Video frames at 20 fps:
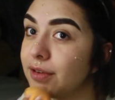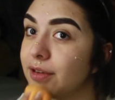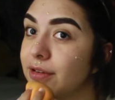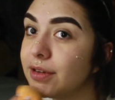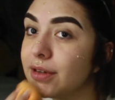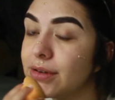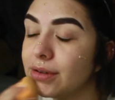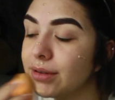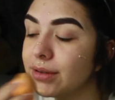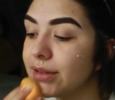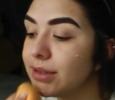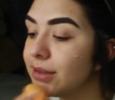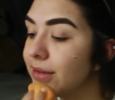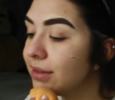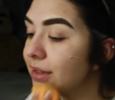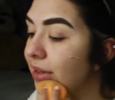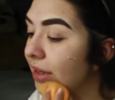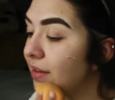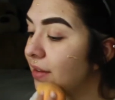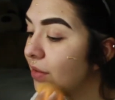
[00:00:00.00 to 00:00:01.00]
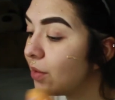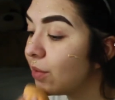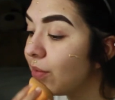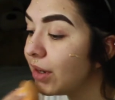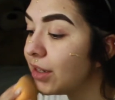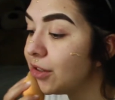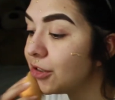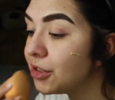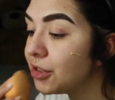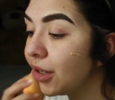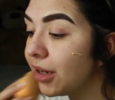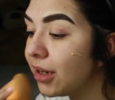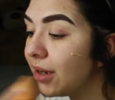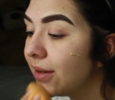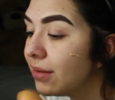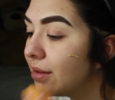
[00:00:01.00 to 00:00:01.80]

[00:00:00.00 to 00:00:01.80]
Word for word: to just get the right shade